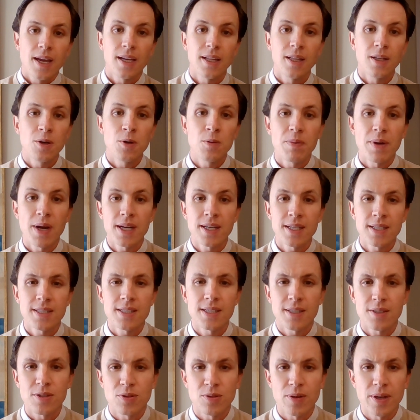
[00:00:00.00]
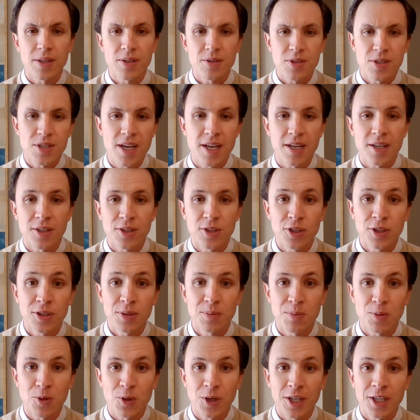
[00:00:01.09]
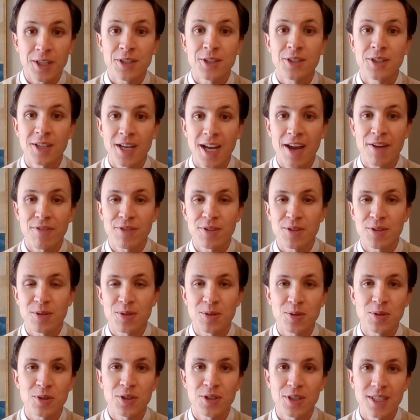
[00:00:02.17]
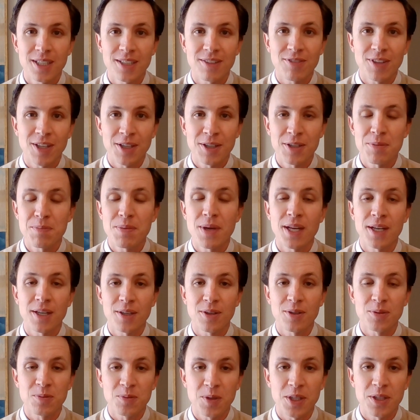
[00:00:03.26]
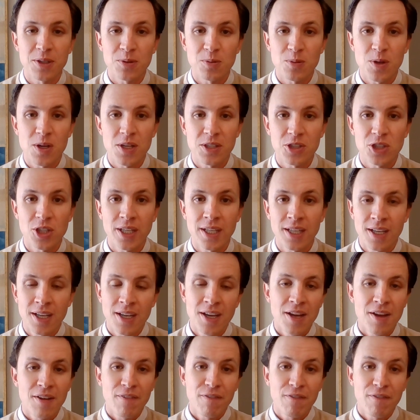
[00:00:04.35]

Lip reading: Hello, Piney sixth graders, and good morning, good afternoon, or good evening, depending on when you're watching.